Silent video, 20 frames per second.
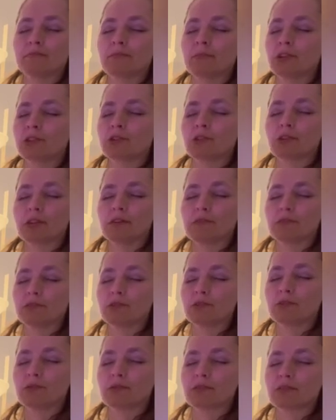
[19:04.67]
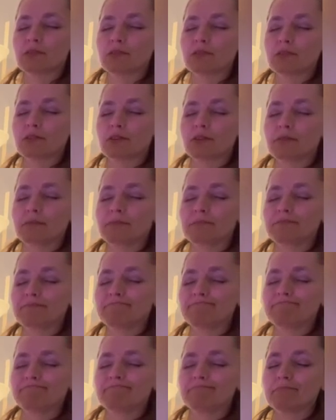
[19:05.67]
much love to you, sister.
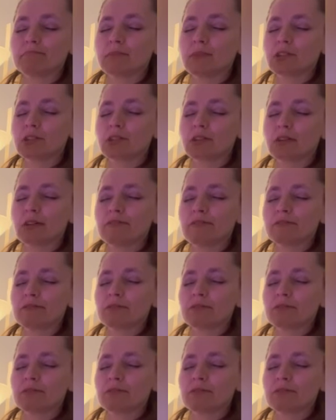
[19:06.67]
Much love.